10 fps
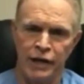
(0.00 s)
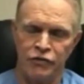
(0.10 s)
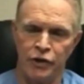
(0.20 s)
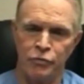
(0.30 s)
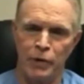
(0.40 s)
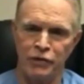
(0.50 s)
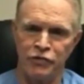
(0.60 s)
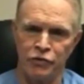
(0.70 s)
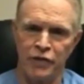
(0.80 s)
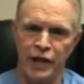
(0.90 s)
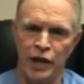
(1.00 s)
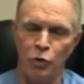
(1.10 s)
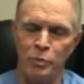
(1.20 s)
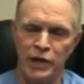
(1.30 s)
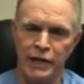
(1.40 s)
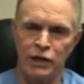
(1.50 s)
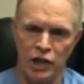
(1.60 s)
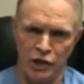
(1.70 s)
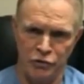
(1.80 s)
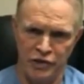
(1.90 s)
It's those muscles that open and
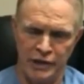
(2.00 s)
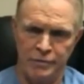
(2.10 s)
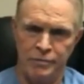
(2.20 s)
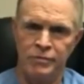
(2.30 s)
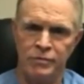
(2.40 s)
close it.